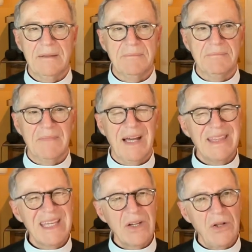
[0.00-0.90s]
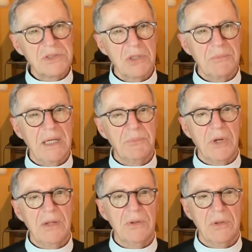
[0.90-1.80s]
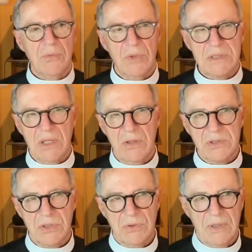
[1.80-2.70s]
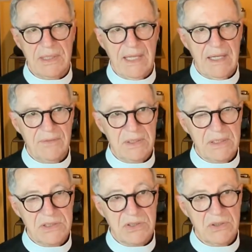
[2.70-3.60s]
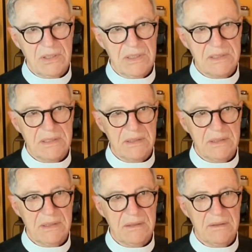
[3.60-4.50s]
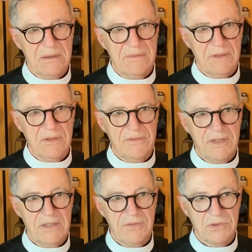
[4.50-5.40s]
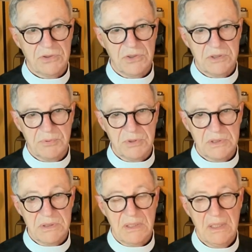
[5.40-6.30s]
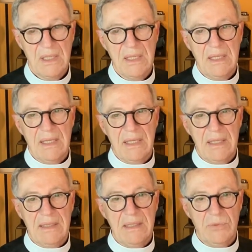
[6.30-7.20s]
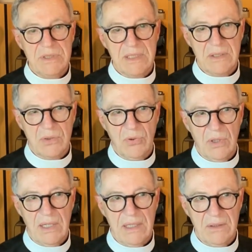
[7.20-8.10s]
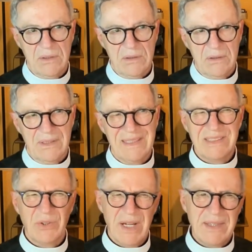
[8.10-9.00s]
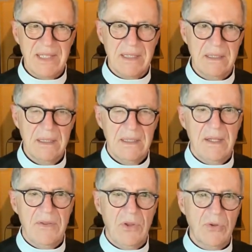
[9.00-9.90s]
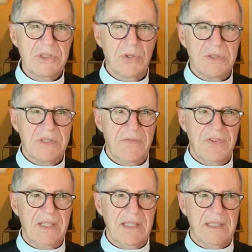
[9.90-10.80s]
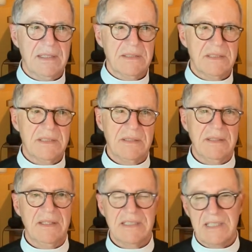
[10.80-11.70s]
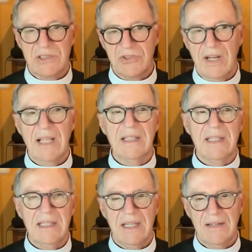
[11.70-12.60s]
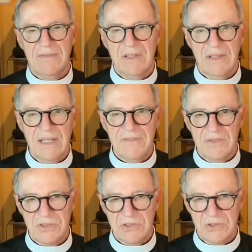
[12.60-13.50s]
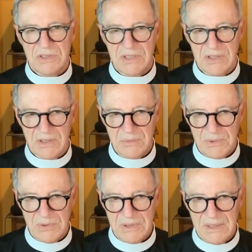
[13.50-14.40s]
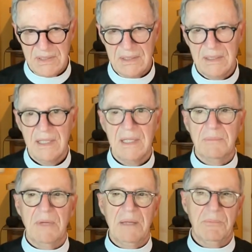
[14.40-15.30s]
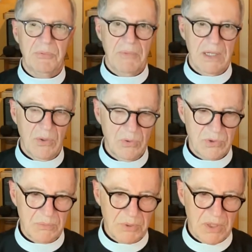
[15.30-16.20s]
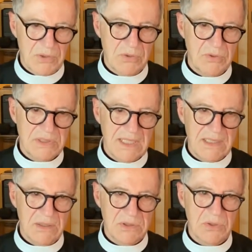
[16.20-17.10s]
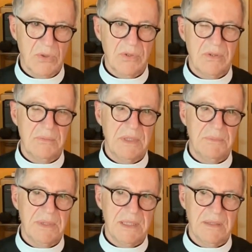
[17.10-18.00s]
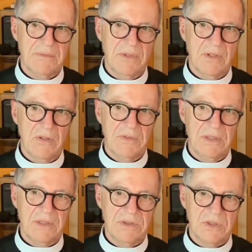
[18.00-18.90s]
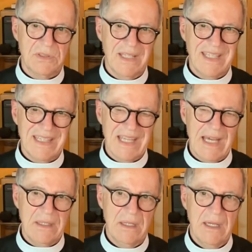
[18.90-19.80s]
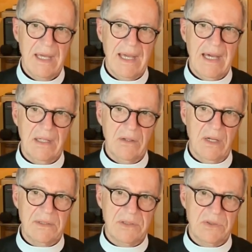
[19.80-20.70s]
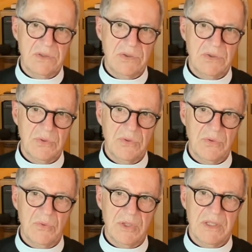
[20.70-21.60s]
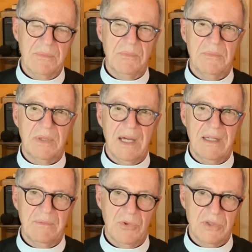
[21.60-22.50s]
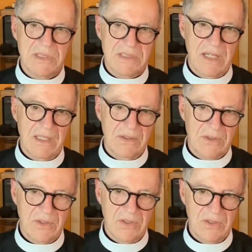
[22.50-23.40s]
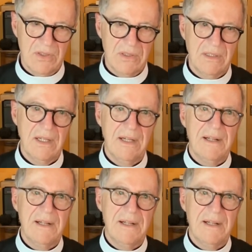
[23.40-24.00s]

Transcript: Uh, I think also my brother was also avid and still is a, a, a very faithful church person, and he was in the choir. And so I think those sorts of things, the centrality of the life of the church in the community, my my older brother who's eight years older than me being involved in the church, I think that had a lot to do with a kind of more subtle call.